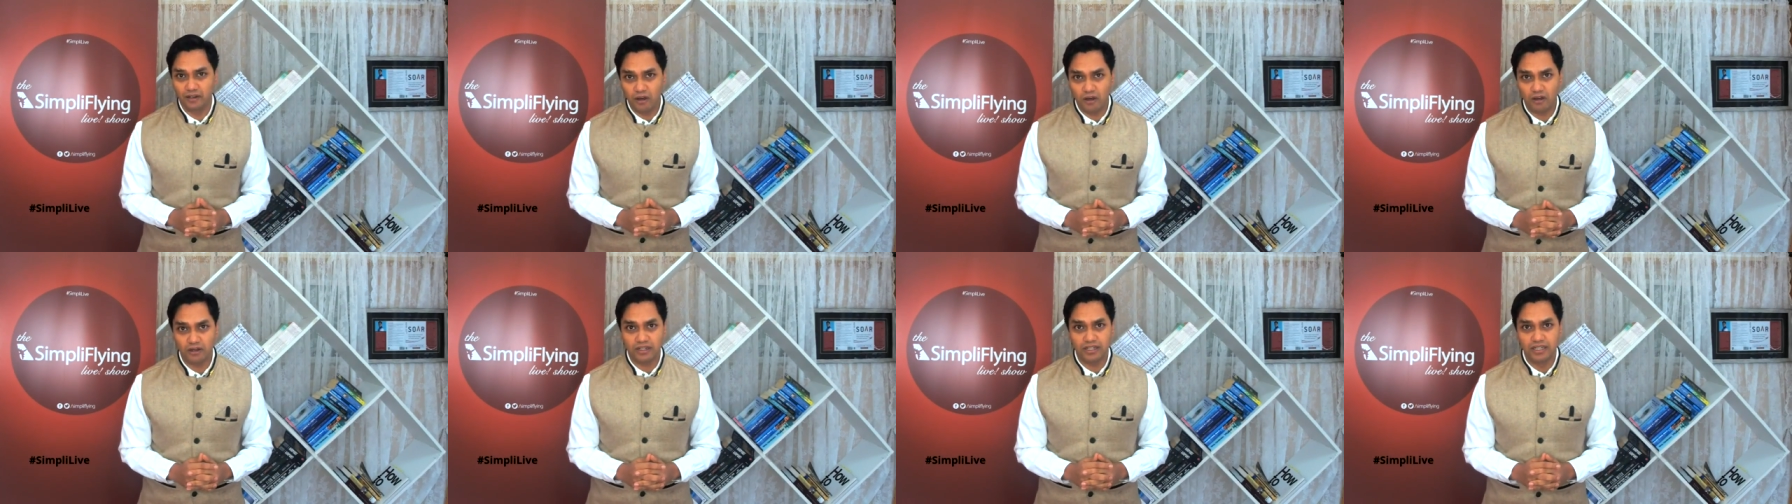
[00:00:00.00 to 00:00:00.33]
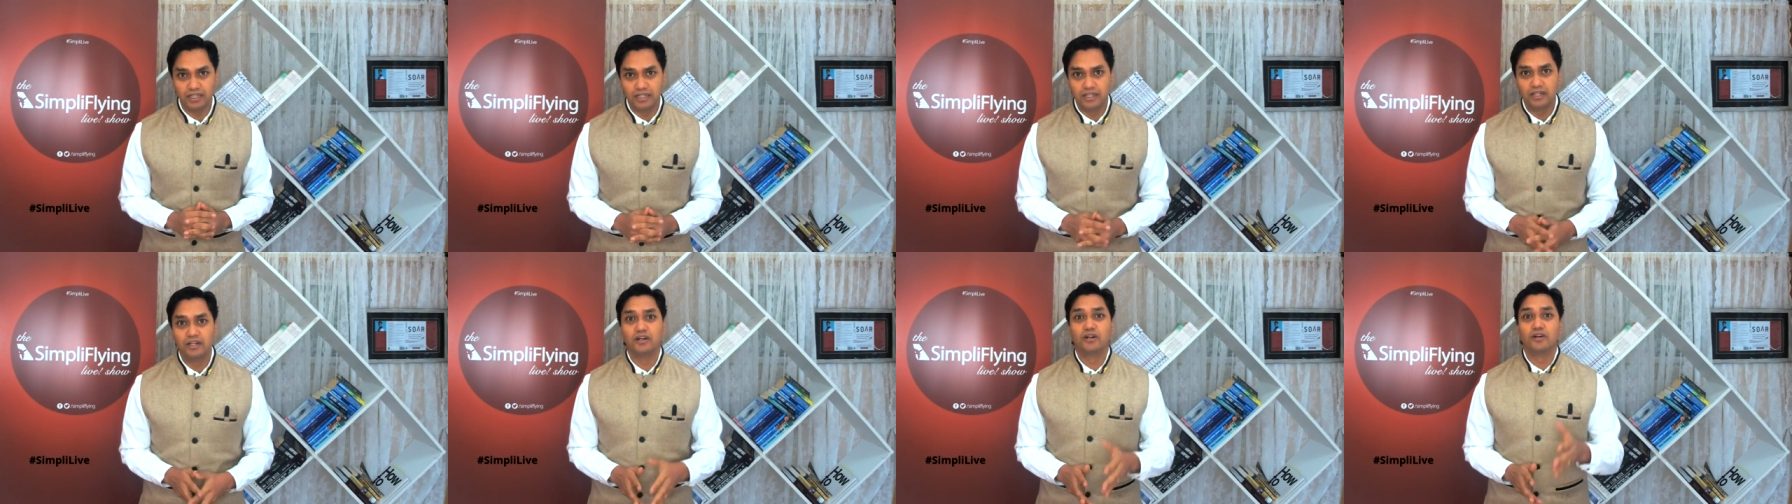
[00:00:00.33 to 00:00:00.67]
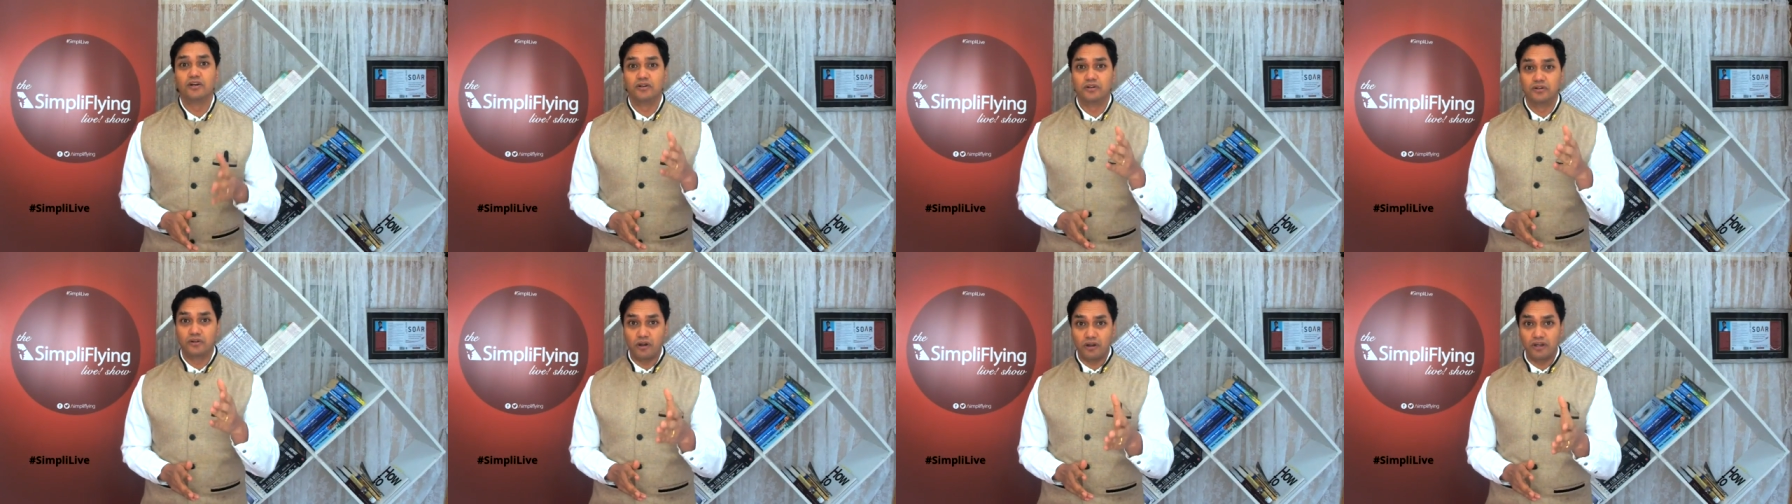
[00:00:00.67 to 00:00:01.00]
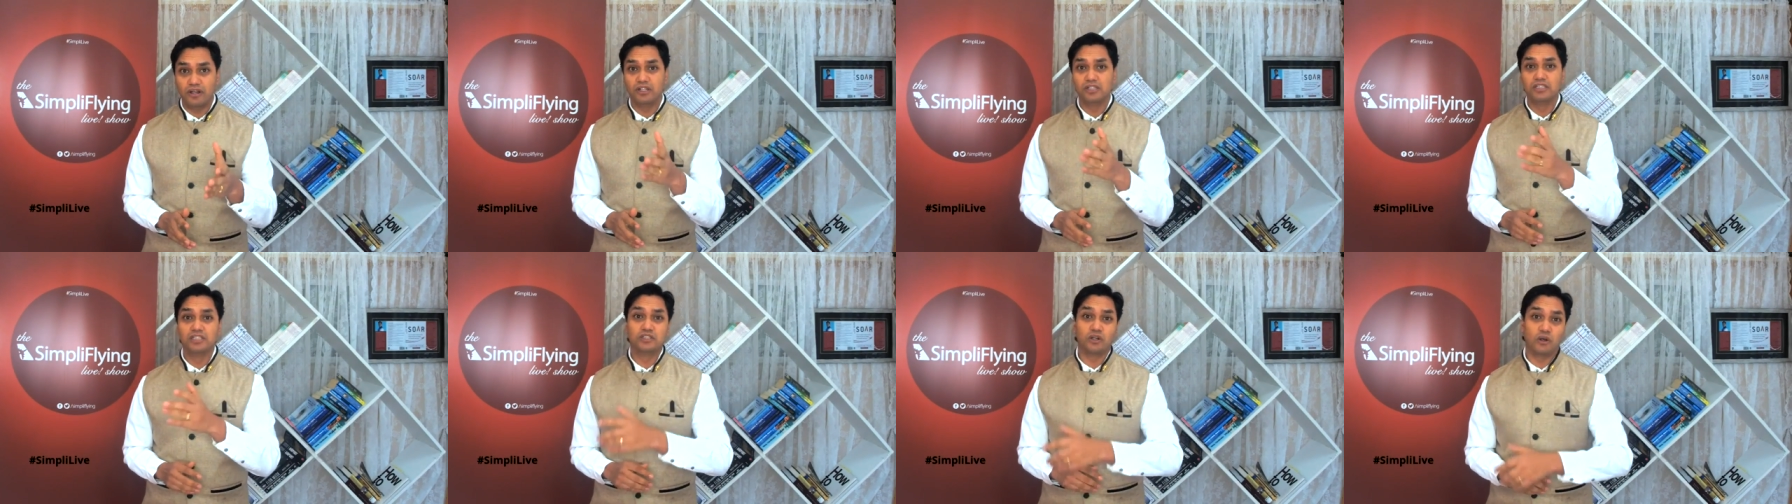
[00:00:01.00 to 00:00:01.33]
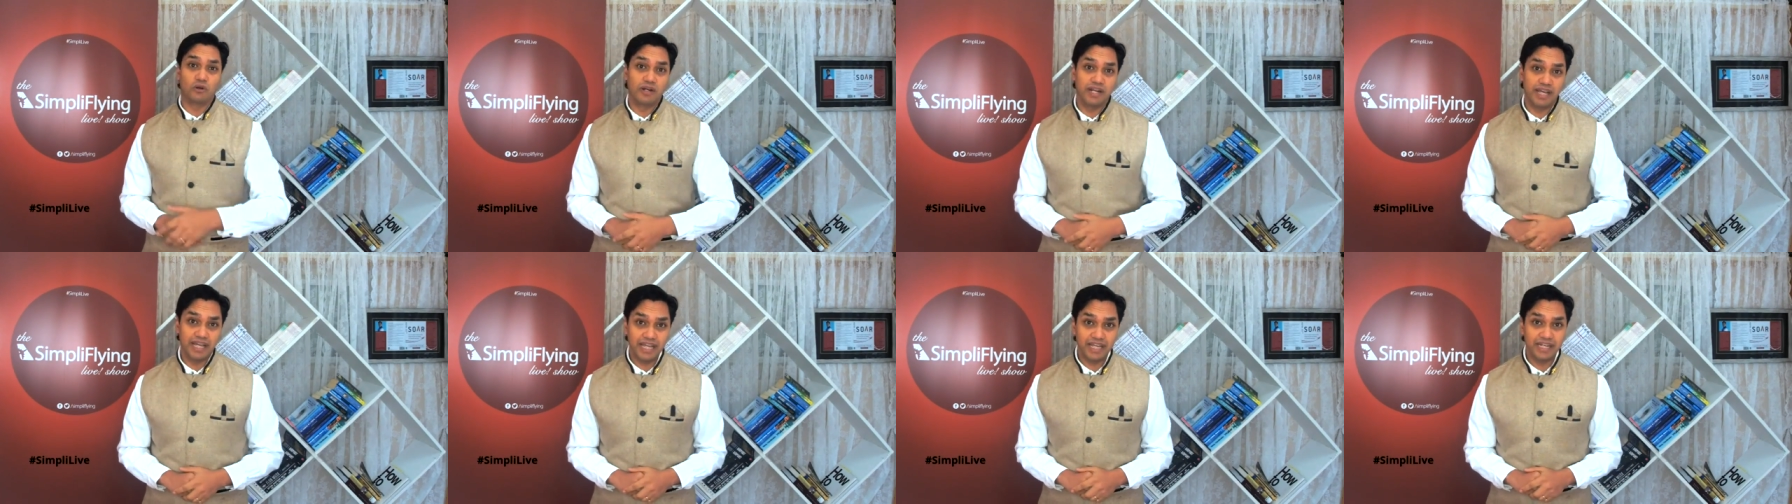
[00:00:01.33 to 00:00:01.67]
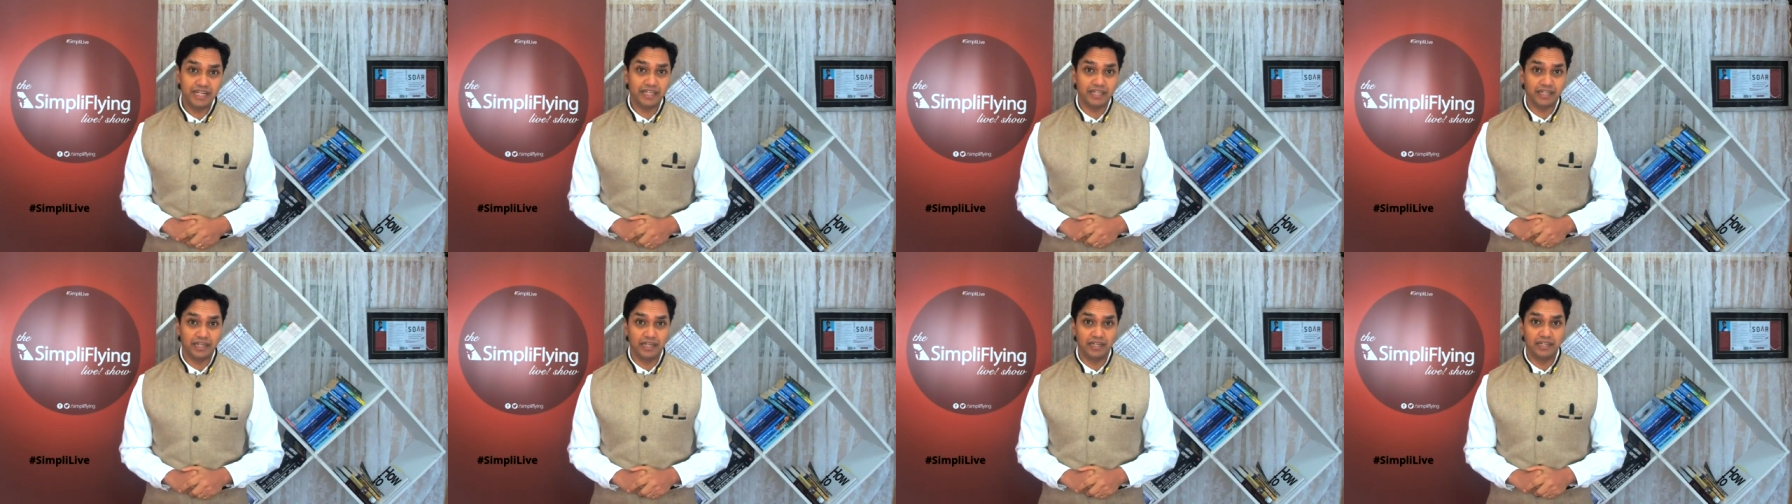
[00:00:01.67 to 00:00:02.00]
lot. Royal
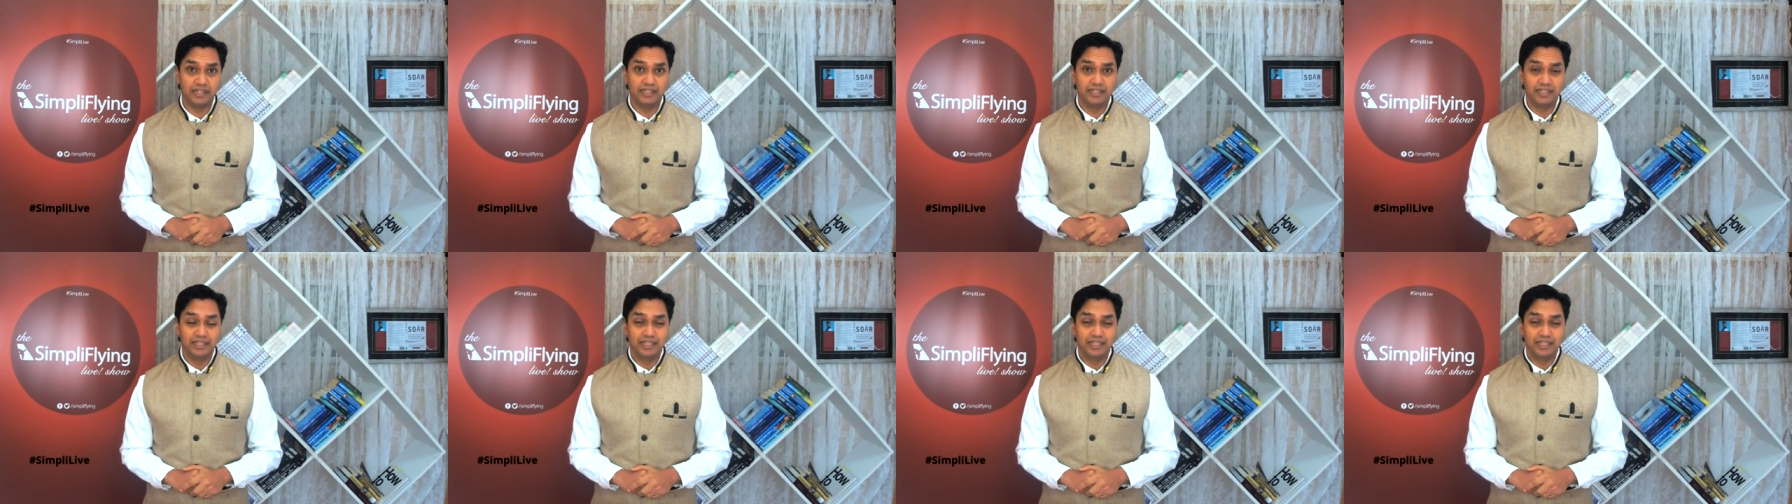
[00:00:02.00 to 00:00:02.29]
Jordanian